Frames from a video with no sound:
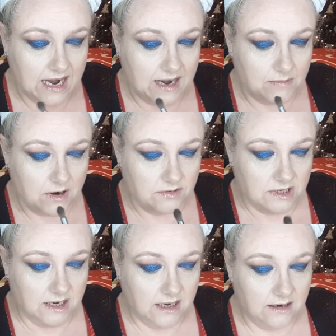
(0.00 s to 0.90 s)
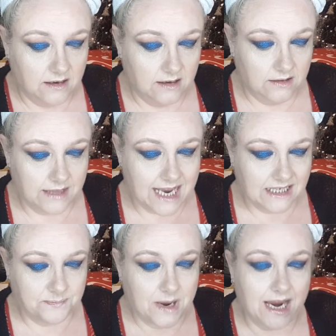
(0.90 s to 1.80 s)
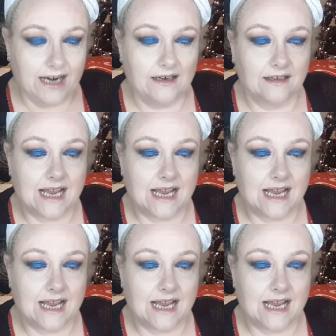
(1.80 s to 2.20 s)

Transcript: And I'm going to, that's pan,